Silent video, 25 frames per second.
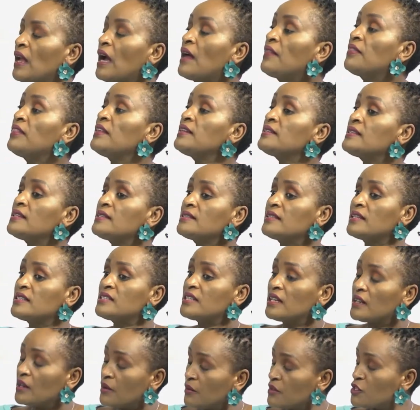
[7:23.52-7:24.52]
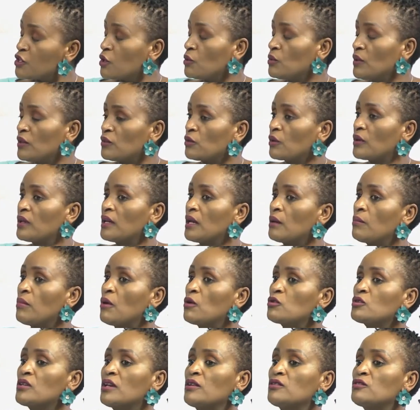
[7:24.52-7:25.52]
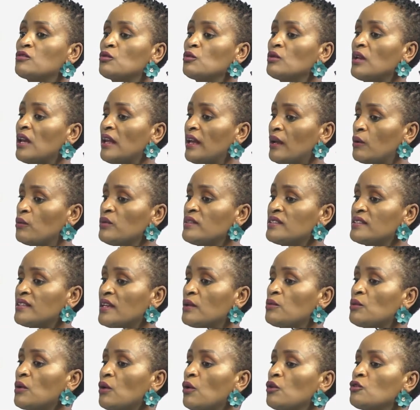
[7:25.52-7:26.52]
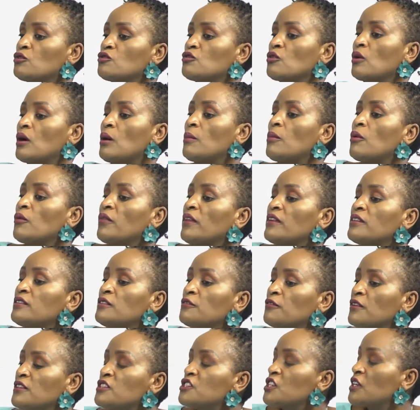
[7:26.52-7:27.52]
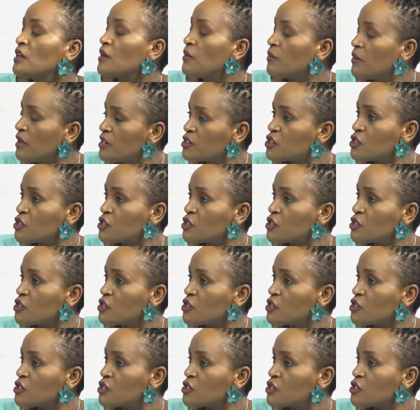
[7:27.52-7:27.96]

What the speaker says: And this is the generation we are talking about. And soon, like we said, we are going to talk about the different generations.